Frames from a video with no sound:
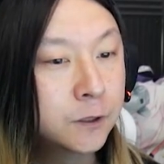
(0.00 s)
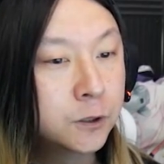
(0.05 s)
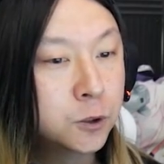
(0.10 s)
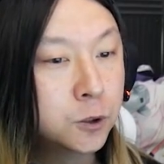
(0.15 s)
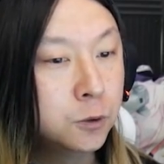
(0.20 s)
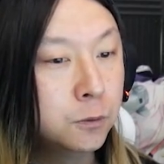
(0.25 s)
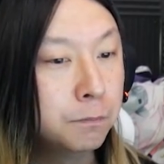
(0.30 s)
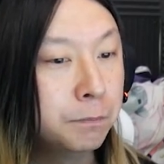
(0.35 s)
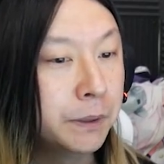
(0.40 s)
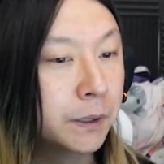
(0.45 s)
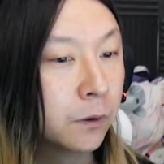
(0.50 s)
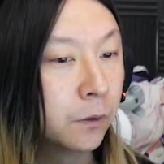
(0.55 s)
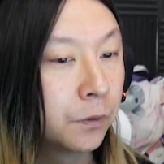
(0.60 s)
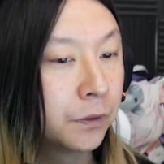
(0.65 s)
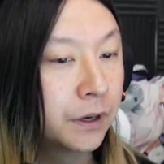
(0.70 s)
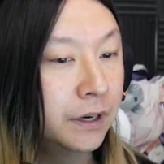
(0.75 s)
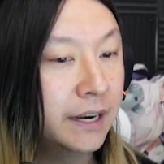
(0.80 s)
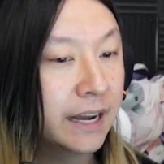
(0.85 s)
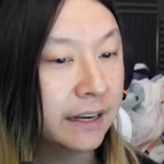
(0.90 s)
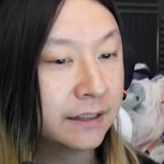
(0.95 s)
to build
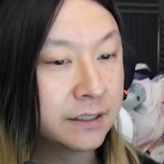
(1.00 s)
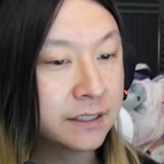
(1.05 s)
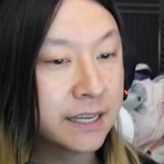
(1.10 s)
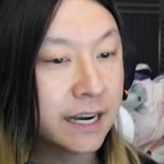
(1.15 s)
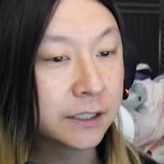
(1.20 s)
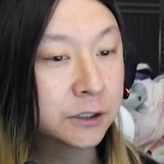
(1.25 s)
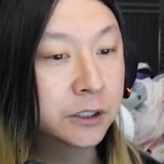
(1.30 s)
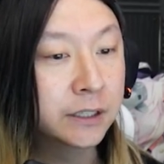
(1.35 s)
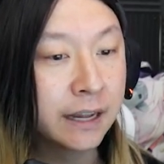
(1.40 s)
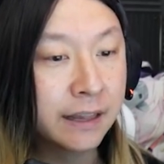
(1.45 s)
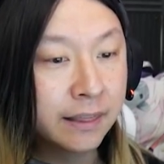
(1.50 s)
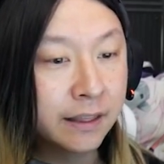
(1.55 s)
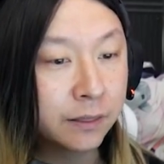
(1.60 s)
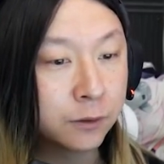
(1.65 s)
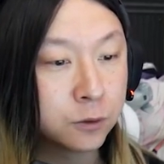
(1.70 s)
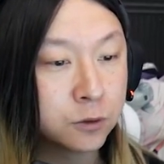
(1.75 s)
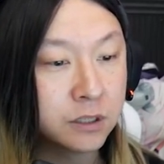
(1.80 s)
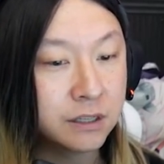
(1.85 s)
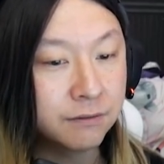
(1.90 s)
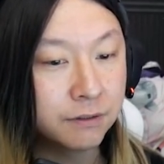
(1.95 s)
the next section. And then
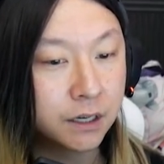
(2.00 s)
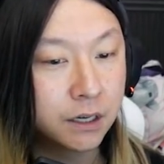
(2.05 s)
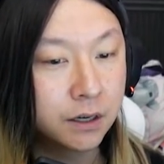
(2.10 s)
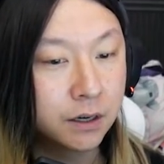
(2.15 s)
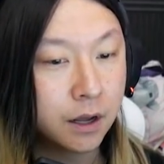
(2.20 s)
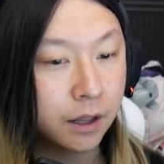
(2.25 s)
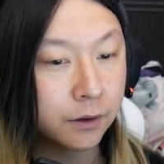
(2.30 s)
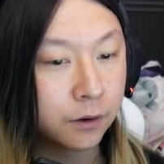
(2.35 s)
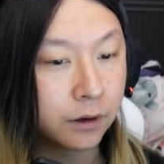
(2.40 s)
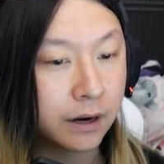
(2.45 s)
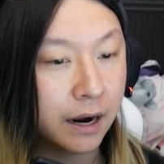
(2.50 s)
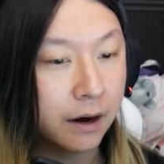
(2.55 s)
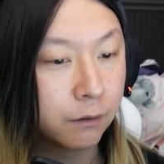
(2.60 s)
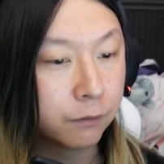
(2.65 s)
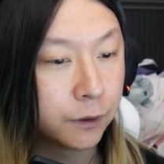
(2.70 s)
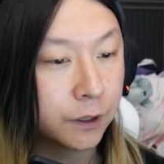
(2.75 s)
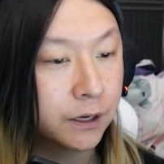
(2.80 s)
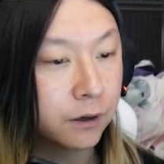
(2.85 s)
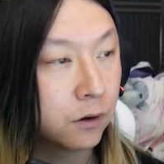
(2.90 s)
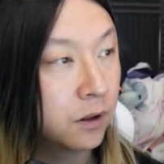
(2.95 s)
there's even another guy
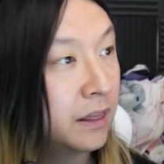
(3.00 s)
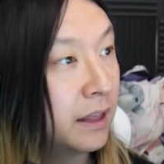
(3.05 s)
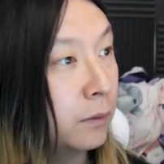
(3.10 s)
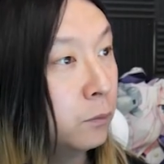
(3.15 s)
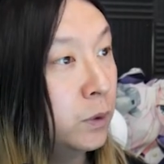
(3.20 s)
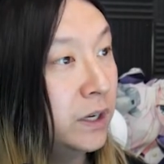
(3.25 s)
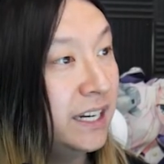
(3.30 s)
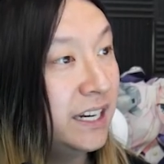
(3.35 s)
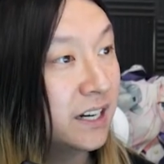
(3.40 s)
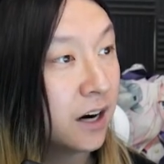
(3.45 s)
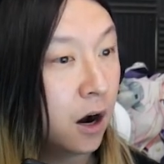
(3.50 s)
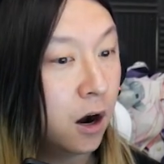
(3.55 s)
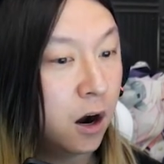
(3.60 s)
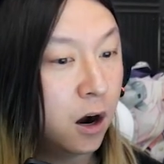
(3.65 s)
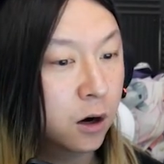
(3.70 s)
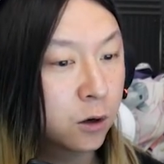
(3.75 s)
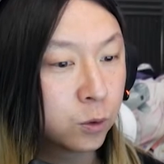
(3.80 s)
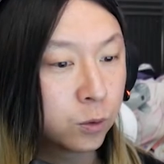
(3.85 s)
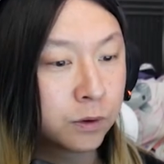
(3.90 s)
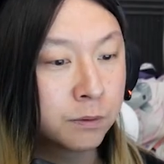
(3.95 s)
over here. And then we need
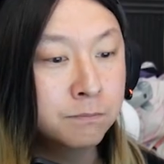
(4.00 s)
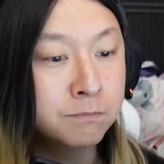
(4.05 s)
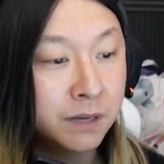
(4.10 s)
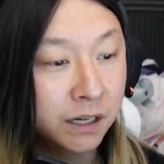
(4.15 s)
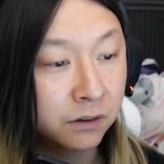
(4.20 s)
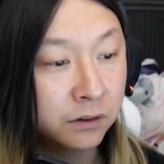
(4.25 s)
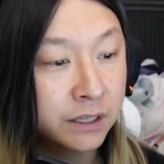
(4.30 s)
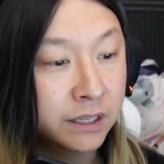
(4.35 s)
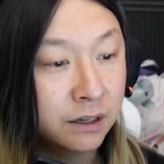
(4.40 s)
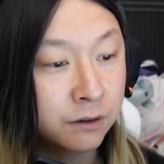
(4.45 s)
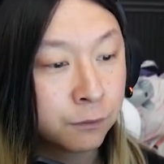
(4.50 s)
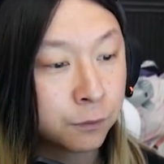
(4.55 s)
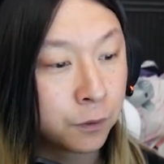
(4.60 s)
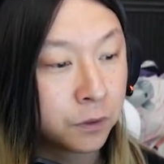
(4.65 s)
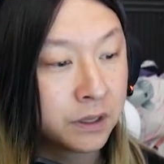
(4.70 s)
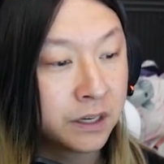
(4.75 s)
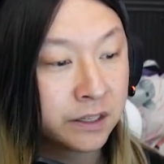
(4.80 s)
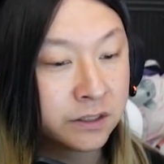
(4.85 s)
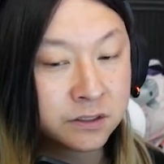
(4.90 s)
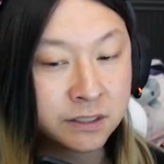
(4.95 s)
100 million for
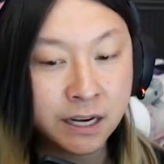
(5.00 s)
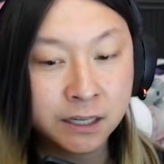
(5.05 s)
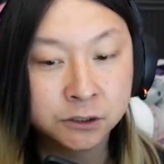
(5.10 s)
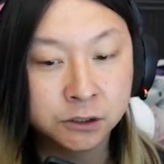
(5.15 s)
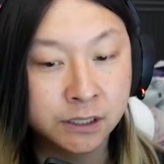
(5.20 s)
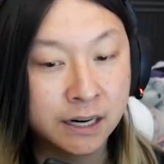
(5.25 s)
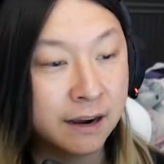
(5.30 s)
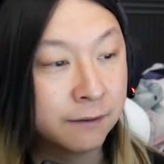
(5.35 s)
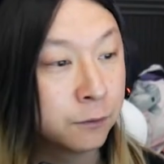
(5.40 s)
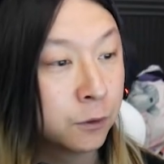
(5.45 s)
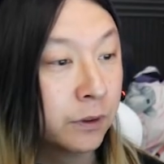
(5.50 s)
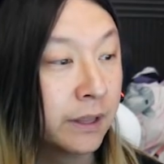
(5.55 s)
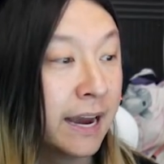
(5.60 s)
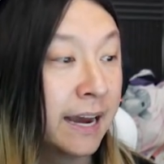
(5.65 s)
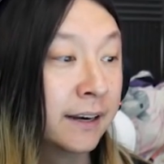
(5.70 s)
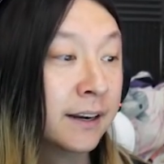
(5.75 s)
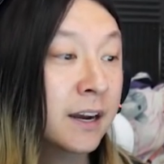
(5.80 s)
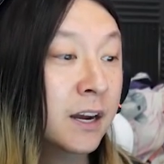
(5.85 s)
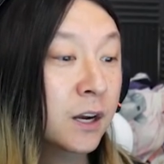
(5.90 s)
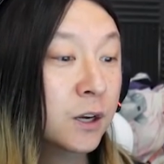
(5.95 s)
the extension after
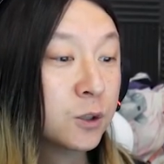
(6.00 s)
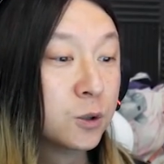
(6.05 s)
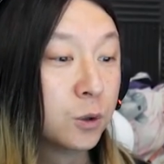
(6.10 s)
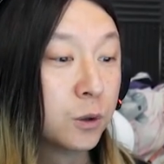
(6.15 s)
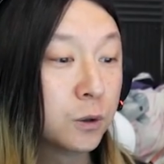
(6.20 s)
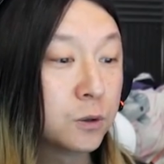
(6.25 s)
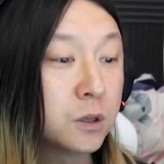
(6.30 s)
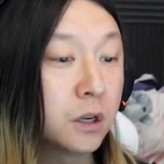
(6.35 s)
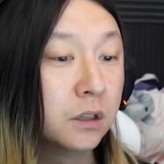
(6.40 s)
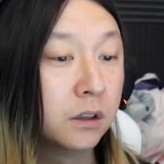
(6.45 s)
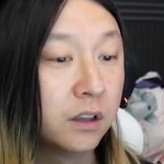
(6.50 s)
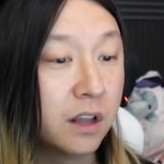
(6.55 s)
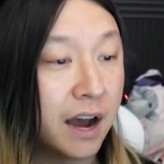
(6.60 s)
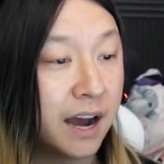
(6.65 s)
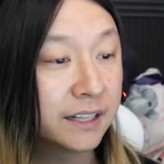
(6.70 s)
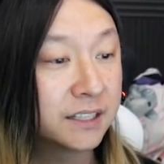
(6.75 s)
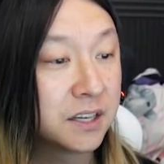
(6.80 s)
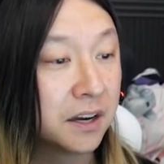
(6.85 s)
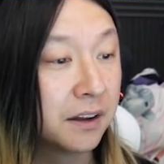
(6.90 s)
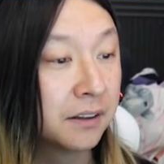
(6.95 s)
that. So there's a
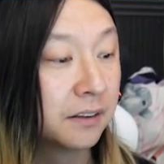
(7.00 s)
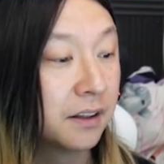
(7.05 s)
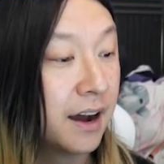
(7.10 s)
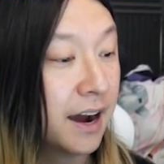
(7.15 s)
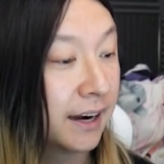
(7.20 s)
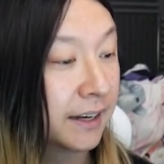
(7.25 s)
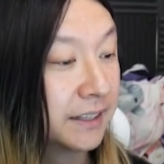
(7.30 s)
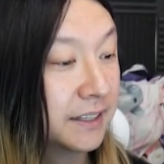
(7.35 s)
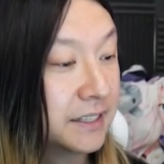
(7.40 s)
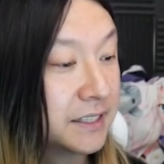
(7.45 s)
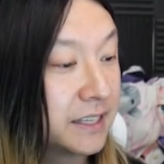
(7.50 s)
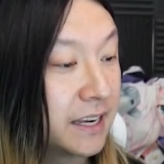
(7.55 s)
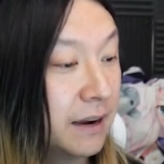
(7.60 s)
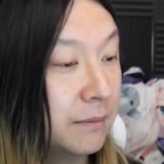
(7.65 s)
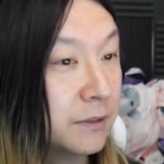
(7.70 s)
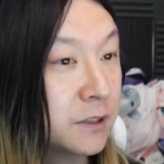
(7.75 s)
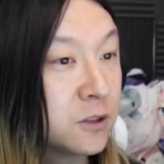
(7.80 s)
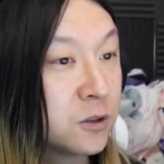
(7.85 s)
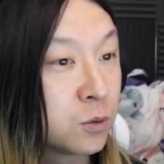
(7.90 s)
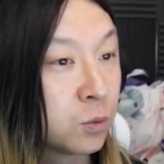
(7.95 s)
lot to unlock in this
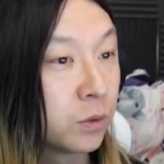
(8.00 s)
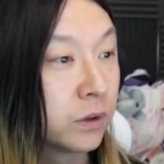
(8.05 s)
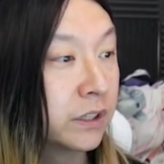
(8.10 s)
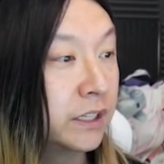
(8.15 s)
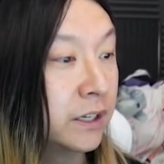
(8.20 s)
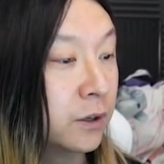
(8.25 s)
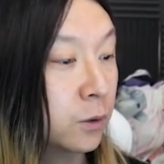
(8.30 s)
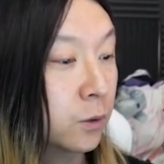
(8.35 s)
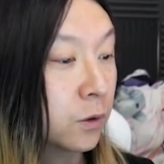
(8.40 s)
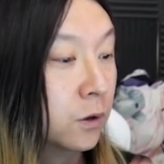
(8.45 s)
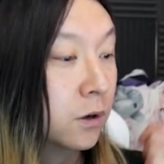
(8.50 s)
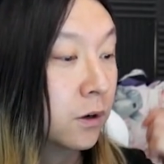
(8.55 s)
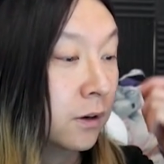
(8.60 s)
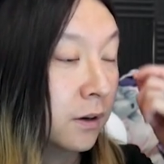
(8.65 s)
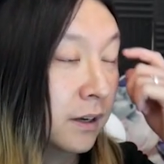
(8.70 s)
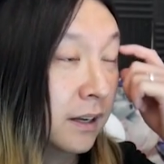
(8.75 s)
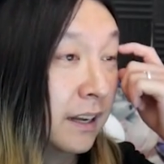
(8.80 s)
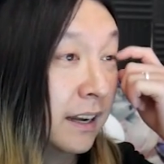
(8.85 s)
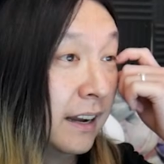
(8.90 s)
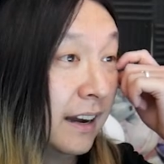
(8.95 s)
game. This is really cool.